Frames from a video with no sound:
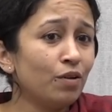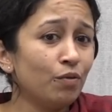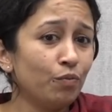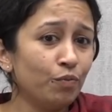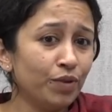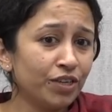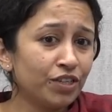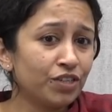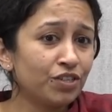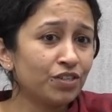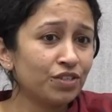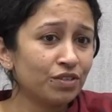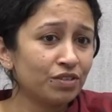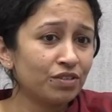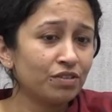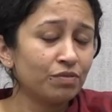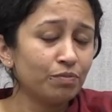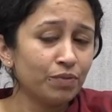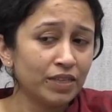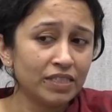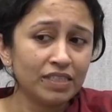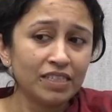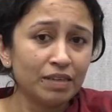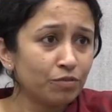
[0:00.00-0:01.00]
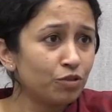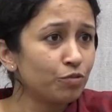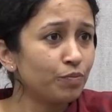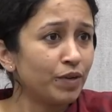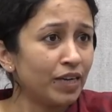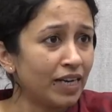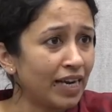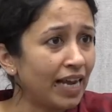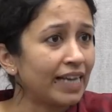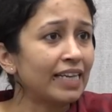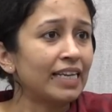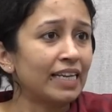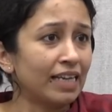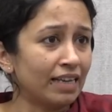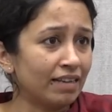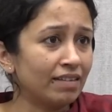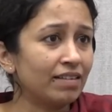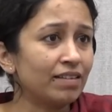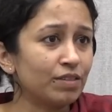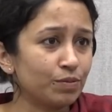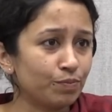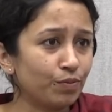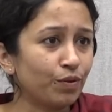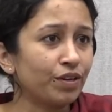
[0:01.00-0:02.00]
which we seem to be lacking at
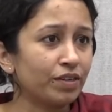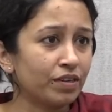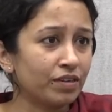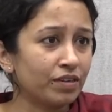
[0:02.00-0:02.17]
this point.